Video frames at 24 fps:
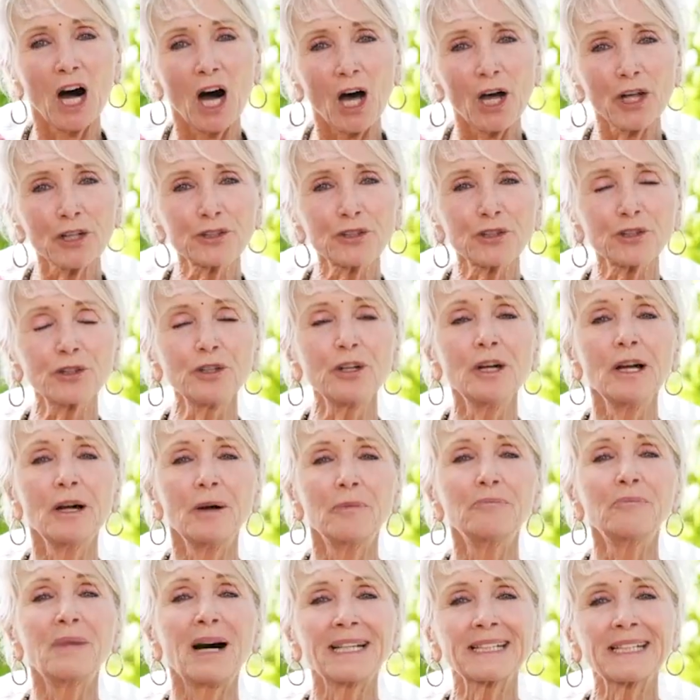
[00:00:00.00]
other
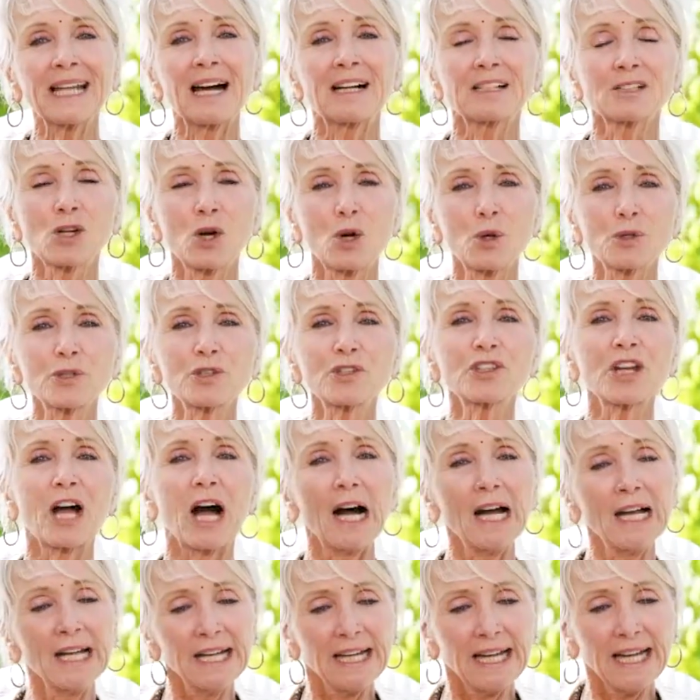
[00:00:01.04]
mana kosha,